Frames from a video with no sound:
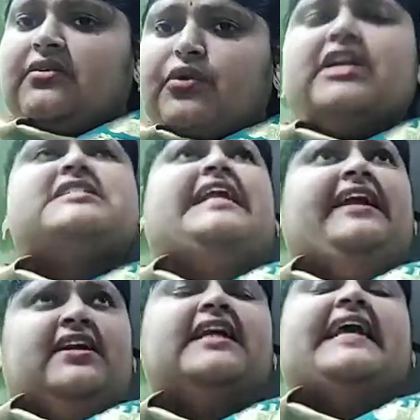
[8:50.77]
was
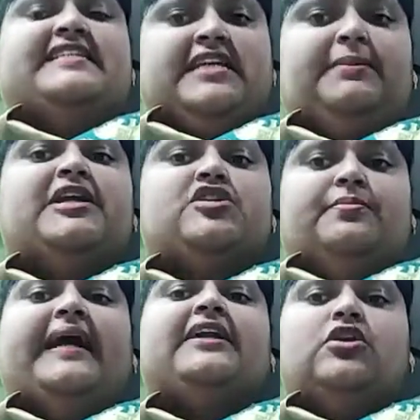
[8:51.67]
later
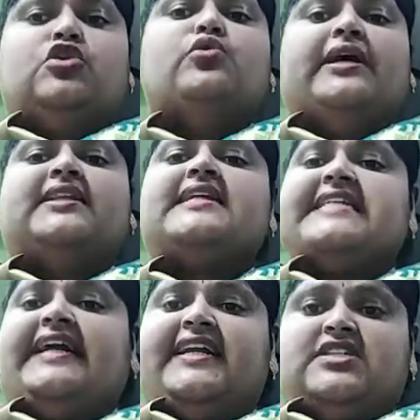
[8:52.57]
established by two other
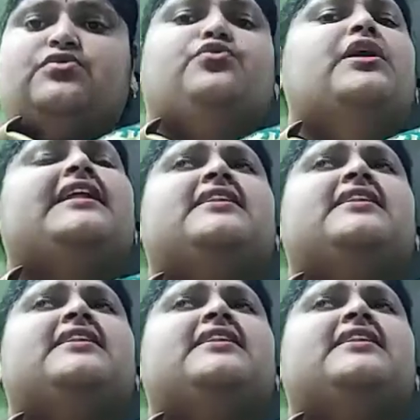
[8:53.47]
scientists. What